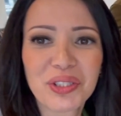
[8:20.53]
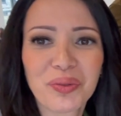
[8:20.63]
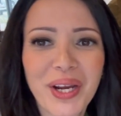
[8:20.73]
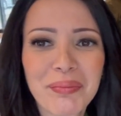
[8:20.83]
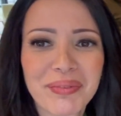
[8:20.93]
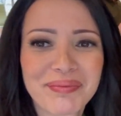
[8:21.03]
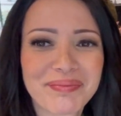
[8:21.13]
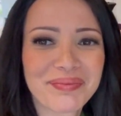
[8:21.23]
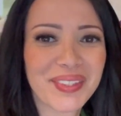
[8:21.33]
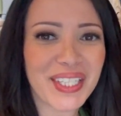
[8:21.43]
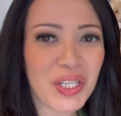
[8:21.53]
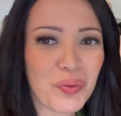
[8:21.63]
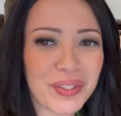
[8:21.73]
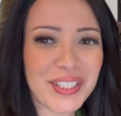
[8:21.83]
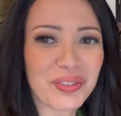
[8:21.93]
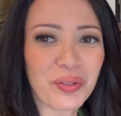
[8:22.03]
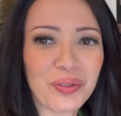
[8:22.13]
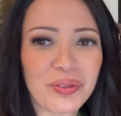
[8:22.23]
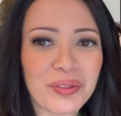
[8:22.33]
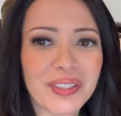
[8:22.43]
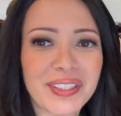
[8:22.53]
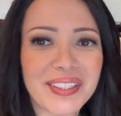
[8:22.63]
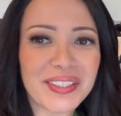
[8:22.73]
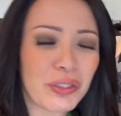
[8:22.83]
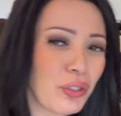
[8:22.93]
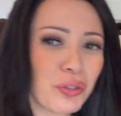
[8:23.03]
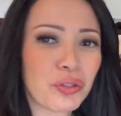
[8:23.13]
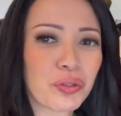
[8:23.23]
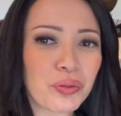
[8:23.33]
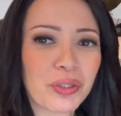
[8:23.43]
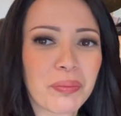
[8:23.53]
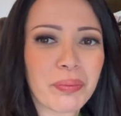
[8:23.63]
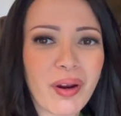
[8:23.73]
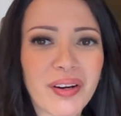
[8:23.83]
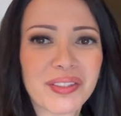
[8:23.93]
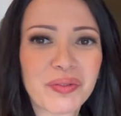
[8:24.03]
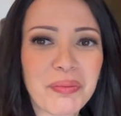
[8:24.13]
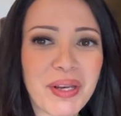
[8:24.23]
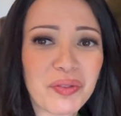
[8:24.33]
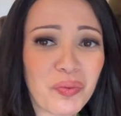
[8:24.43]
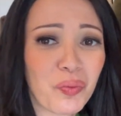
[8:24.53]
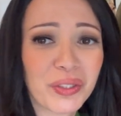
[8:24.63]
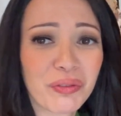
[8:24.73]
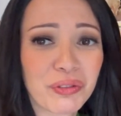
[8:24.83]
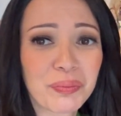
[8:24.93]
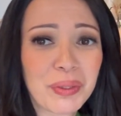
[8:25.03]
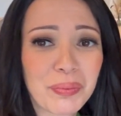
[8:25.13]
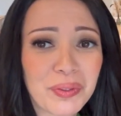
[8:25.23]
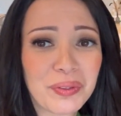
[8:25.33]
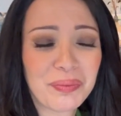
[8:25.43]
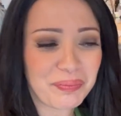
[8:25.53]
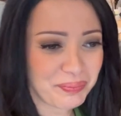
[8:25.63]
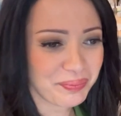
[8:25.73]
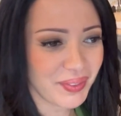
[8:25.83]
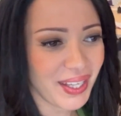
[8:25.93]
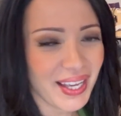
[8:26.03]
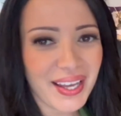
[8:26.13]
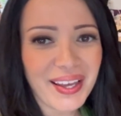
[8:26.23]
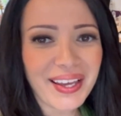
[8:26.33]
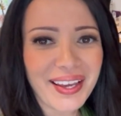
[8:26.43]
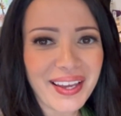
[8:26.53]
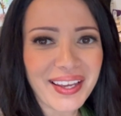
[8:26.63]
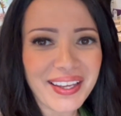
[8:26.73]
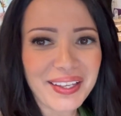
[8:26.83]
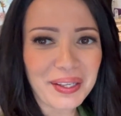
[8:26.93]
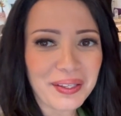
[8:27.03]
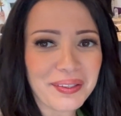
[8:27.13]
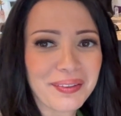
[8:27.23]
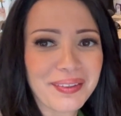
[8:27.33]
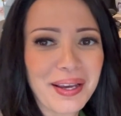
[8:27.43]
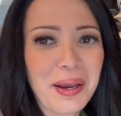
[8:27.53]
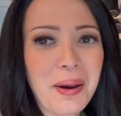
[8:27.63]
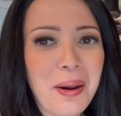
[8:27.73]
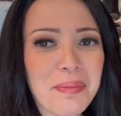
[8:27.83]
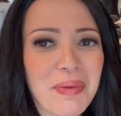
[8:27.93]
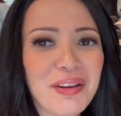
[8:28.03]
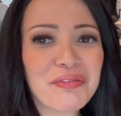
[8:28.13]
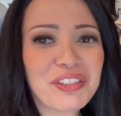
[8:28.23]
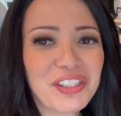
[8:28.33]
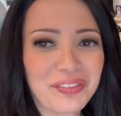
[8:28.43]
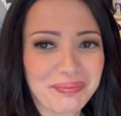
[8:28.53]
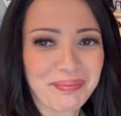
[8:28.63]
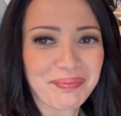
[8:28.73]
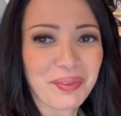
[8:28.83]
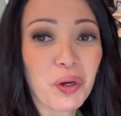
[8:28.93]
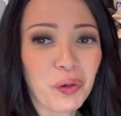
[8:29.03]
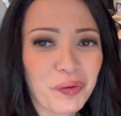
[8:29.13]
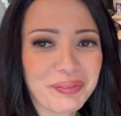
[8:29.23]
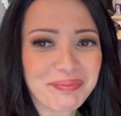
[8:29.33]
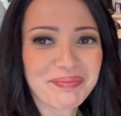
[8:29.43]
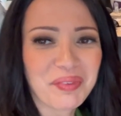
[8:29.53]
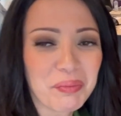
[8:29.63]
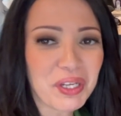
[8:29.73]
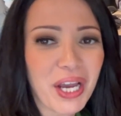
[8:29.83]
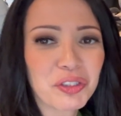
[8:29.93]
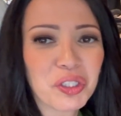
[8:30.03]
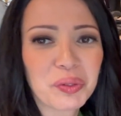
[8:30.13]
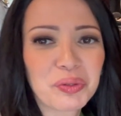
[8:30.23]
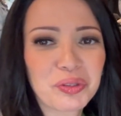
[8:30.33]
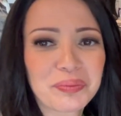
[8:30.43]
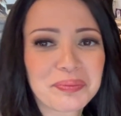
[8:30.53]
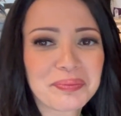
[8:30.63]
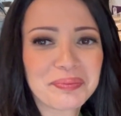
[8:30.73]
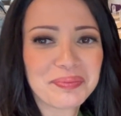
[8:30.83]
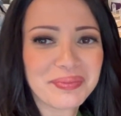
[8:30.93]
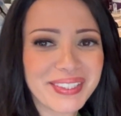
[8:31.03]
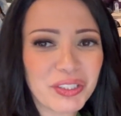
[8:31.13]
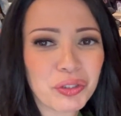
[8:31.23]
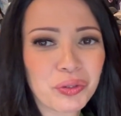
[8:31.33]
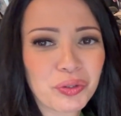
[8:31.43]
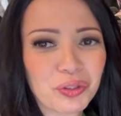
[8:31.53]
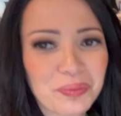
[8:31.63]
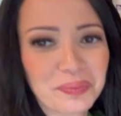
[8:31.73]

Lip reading: Rap. We did the whole shoot part. We met wonderful people, and my feet hurt, but I chose the shoes.